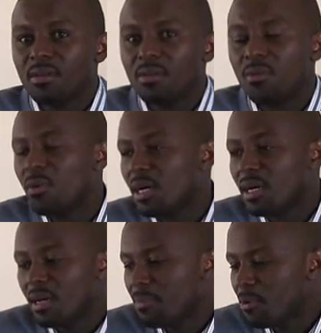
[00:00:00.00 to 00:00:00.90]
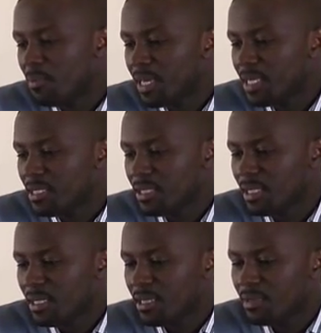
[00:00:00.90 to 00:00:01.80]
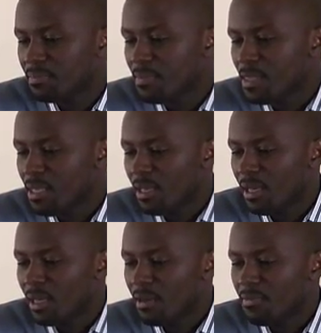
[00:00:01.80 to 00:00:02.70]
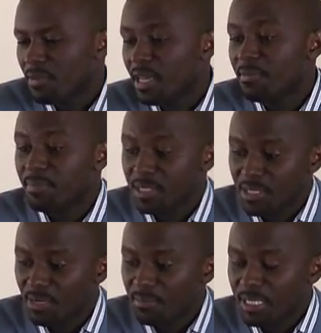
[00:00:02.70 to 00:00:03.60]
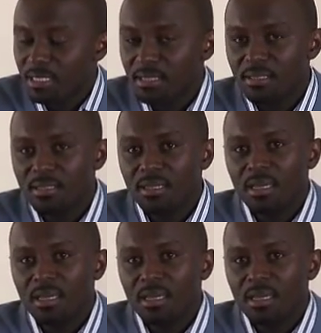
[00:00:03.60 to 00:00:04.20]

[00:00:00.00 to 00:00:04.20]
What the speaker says: who are appropriate for that particular meeting.